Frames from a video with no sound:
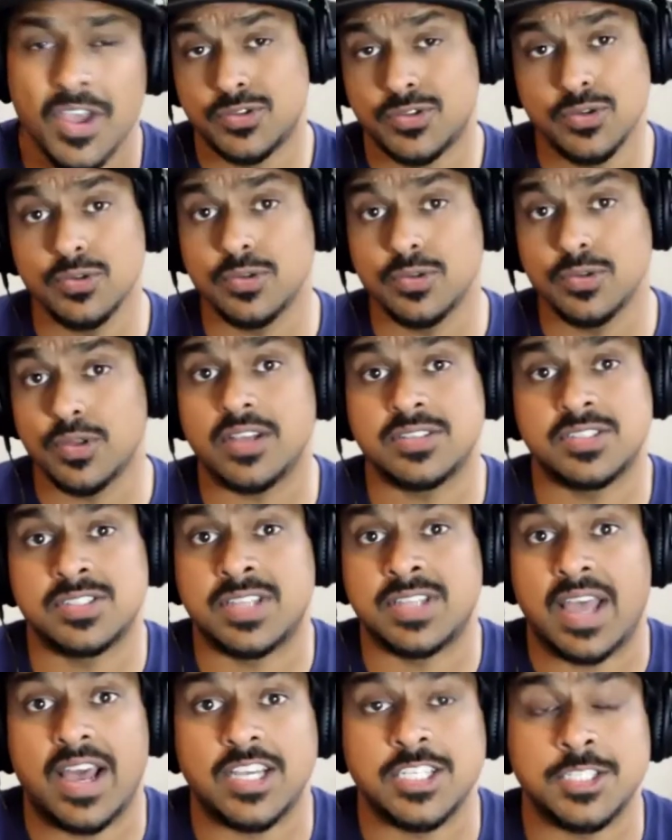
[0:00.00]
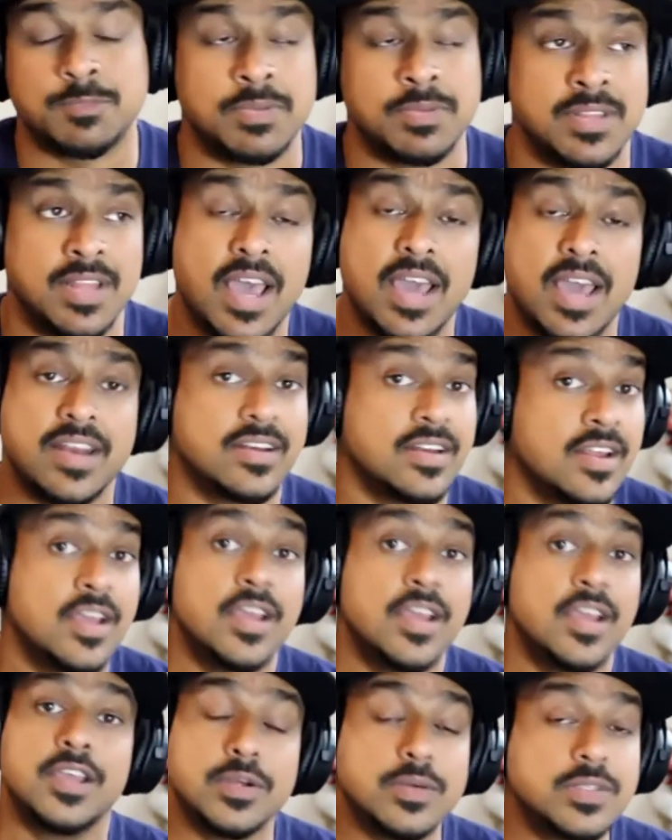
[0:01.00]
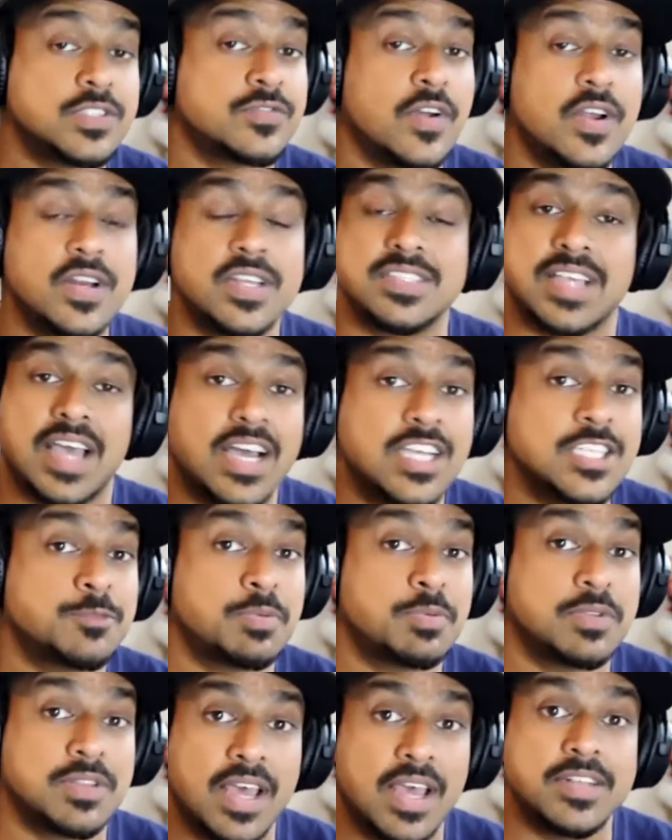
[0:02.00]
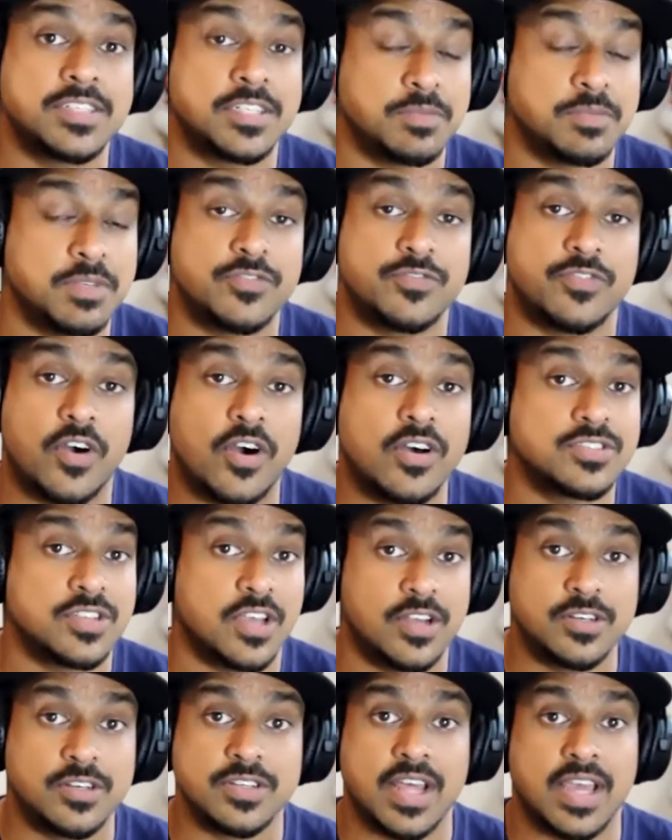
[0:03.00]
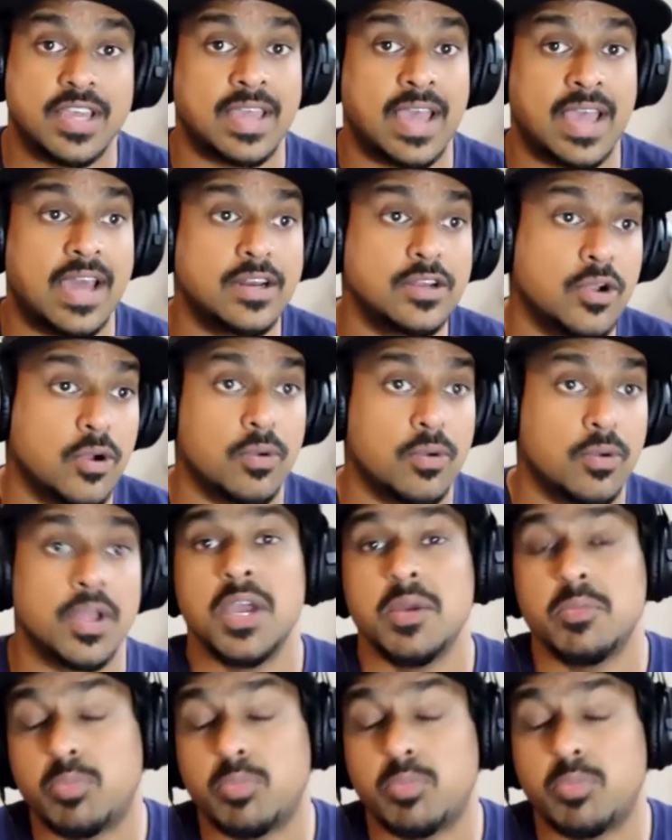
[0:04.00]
2 losses to Aspen Ladd. And, it's funny, is Aspen Ladd to me falls under that category.